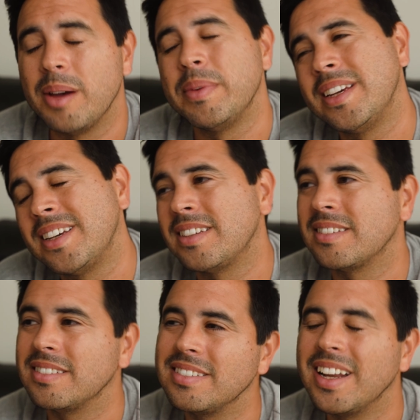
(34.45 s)
I
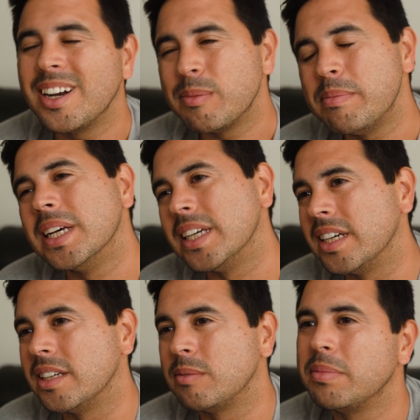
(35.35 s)
mean, not a
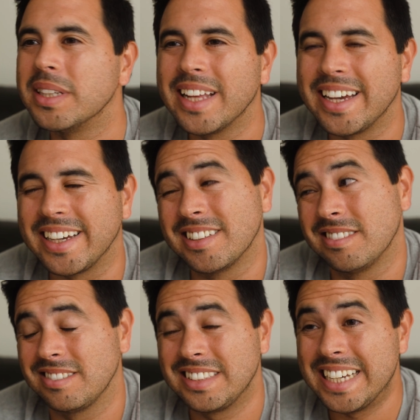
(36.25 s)
million, but like
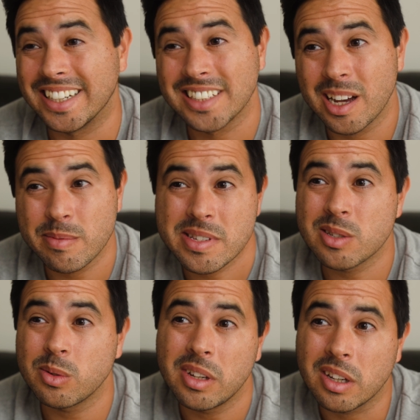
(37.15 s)
10 times
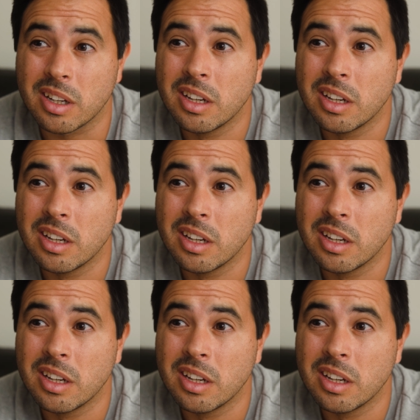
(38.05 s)
this week.